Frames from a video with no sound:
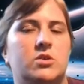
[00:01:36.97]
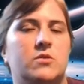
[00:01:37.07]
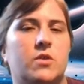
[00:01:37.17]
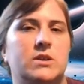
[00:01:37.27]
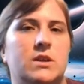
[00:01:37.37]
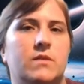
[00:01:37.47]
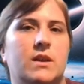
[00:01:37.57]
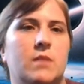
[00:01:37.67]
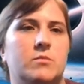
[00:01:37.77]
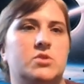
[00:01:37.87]
far down the
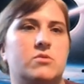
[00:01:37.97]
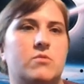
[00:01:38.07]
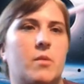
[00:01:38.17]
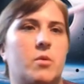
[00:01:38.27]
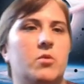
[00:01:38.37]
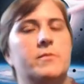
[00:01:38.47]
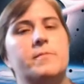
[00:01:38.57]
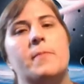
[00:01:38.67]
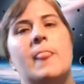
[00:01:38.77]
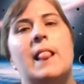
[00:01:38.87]
chemistry rabbit hole.
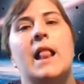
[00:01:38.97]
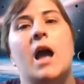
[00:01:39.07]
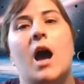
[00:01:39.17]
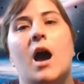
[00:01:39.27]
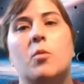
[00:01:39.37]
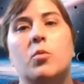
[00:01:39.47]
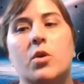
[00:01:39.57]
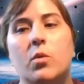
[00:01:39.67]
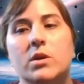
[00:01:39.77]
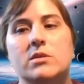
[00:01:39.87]
We're
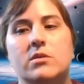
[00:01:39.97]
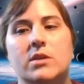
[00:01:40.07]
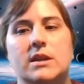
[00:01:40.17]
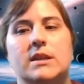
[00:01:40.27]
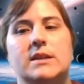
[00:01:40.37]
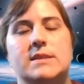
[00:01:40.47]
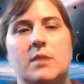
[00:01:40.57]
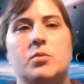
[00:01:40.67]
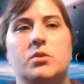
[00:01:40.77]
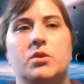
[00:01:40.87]
going to look at an
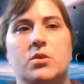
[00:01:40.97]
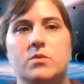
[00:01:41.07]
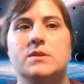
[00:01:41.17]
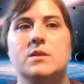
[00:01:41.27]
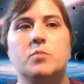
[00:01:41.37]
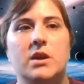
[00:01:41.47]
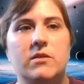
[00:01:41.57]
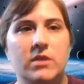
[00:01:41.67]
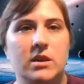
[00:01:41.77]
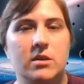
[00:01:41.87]
example using
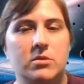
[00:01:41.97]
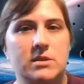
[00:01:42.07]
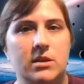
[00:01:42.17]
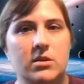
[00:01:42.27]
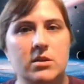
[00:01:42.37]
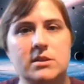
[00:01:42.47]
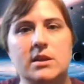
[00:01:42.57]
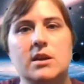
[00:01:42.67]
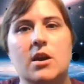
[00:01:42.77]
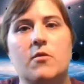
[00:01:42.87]
PV equals
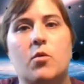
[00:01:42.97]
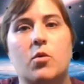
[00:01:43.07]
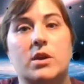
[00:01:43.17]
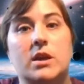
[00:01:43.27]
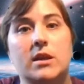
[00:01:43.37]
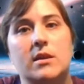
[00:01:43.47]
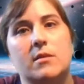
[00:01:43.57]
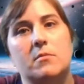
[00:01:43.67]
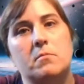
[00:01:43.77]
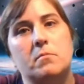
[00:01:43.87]
nRT for
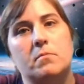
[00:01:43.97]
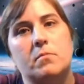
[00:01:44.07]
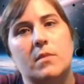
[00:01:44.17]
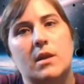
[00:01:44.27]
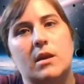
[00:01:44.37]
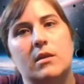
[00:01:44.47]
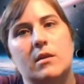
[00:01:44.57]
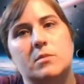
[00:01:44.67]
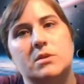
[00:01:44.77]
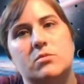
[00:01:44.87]
helium.
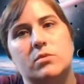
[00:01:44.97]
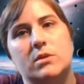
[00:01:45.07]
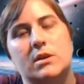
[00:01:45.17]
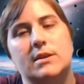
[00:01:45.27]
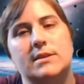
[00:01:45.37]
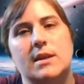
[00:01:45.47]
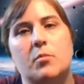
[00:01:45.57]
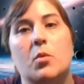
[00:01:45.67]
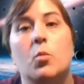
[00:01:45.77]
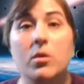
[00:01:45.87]
Helium is a really good
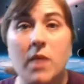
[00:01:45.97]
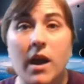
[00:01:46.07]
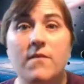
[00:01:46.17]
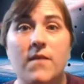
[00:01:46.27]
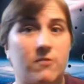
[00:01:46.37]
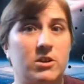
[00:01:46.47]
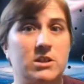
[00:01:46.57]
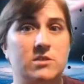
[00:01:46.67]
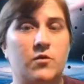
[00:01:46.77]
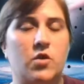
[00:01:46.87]
example, and one of my
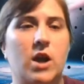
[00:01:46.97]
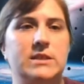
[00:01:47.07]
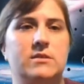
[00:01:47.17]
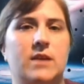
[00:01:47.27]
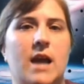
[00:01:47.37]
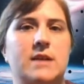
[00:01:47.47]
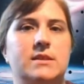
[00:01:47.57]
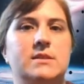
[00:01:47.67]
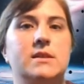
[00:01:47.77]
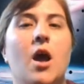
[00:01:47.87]
favorites for ideal
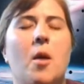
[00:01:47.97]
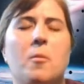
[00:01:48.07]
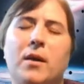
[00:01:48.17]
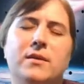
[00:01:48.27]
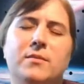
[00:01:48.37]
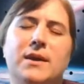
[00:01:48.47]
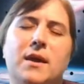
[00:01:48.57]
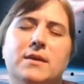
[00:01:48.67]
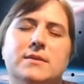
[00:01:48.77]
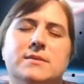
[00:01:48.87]
gases, partly
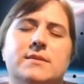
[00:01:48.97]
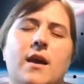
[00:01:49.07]
because